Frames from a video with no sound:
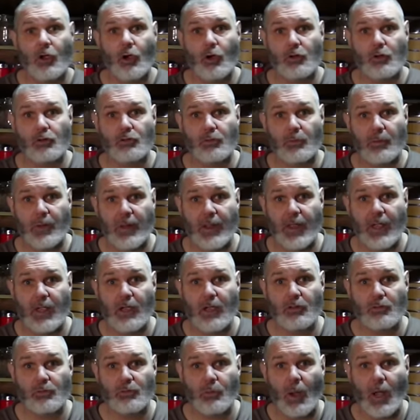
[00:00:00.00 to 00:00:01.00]
goes with it
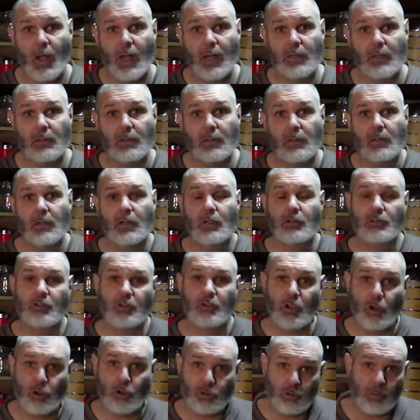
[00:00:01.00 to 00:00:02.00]
as well, so
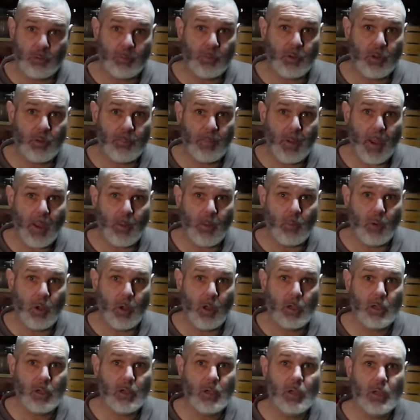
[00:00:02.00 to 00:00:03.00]
you've got double the
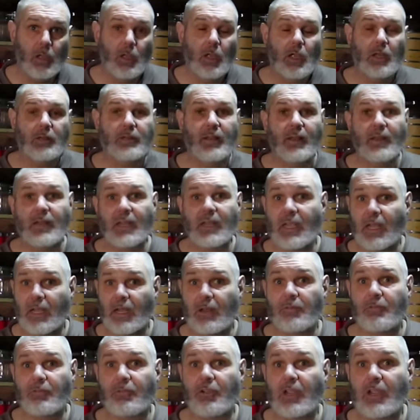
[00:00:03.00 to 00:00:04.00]
power, then you get
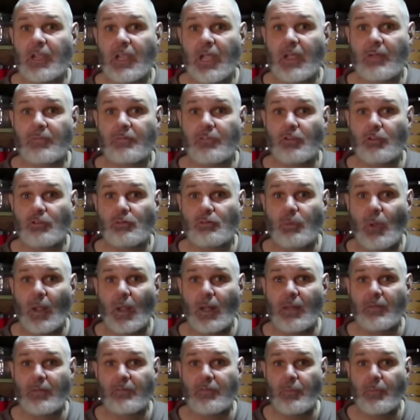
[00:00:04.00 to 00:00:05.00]
a free gift as
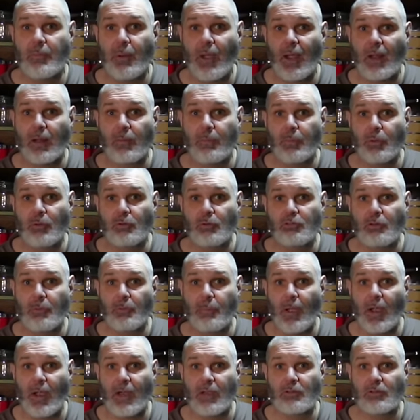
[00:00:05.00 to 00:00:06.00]
well if you buy the booster
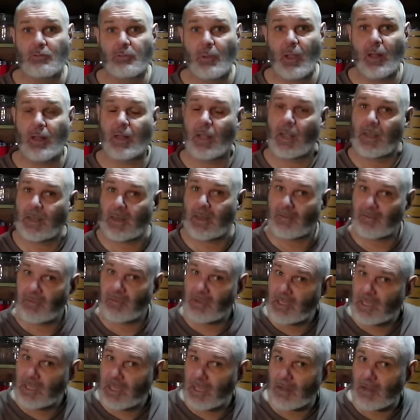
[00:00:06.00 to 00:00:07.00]
pack as well. And I
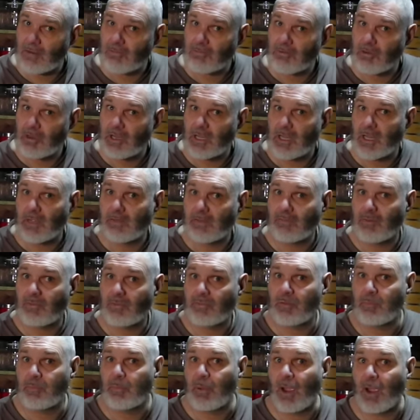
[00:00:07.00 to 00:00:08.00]
think you get a free gift
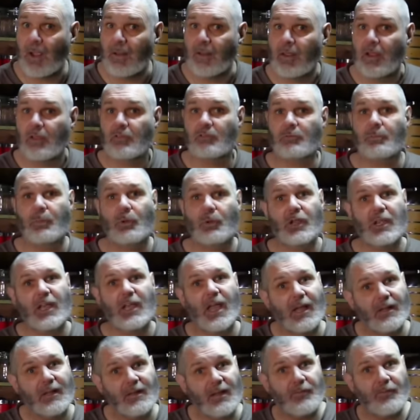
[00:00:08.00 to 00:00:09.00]
if you buy this, but you
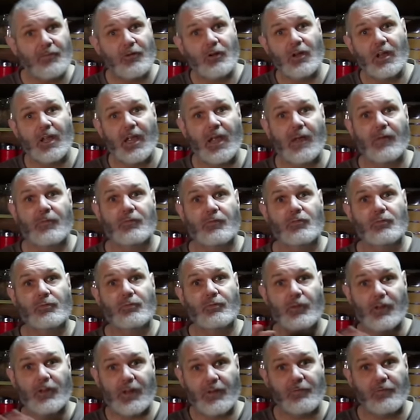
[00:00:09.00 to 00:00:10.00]
get different gifts
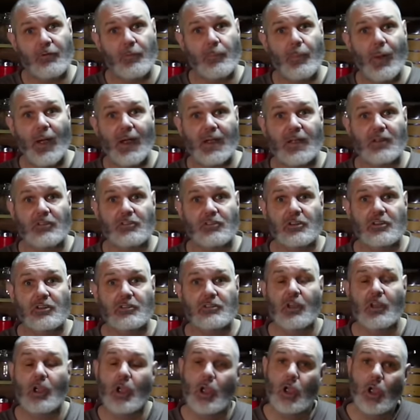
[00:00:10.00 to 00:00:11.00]
for different
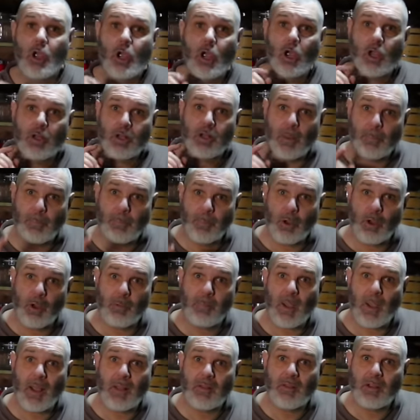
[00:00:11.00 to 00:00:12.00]
packages. Now bear in
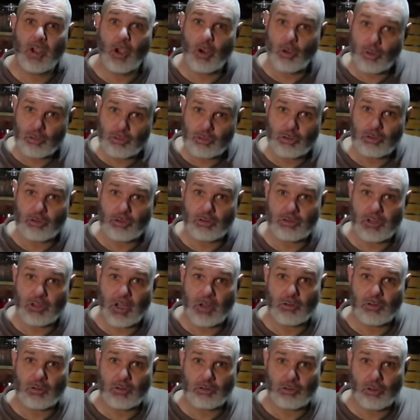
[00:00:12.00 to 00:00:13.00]
mind, they also
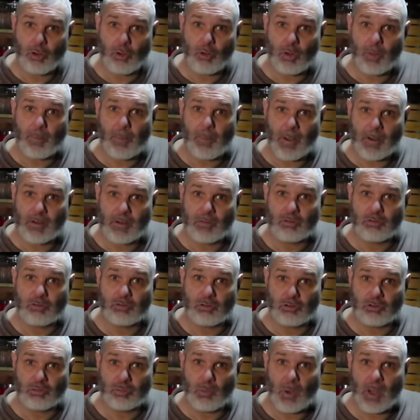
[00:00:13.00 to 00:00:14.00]
sell the solar panels
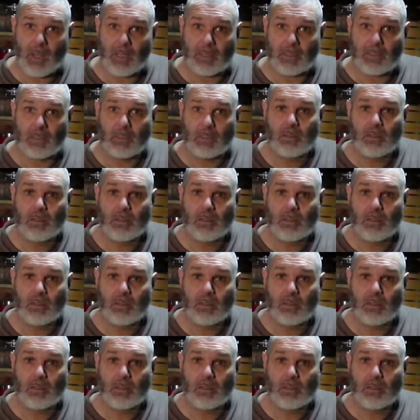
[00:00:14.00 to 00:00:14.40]
as well,